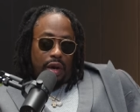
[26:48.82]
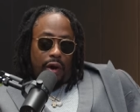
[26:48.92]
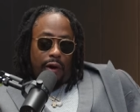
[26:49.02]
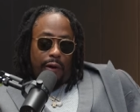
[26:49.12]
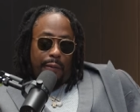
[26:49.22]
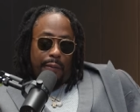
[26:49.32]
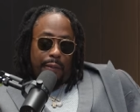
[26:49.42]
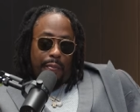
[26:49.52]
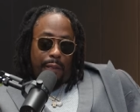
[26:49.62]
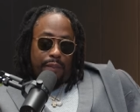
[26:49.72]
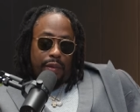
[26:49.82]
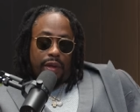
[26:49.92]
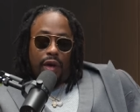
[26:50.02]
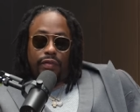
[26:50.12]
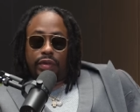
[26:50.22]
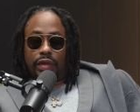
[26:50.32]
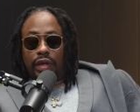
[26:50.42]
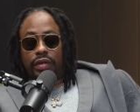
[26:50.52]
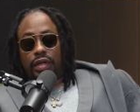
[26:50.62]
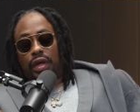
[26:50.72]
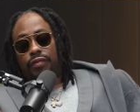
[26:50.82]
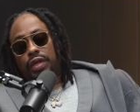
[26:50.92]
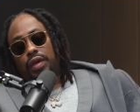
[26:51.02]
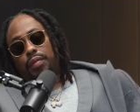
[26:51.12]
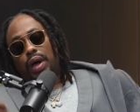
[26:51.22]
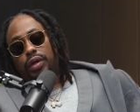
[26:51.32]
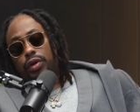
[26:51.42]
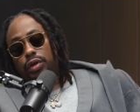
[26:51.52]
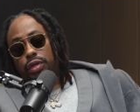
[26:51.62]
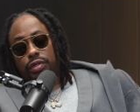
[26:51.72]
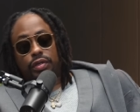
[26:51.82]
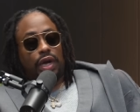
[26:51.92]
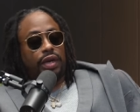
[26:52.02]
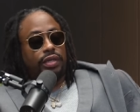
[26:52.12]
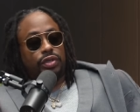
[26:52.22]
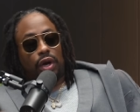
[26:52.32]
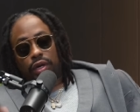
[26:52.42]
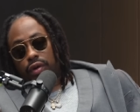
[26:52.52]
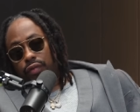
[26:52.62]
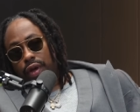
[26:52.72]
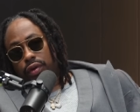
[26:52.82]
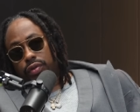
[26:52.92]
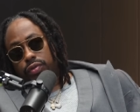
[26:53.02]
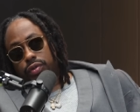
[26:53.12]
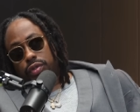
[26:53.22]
The love king moniker kind of started around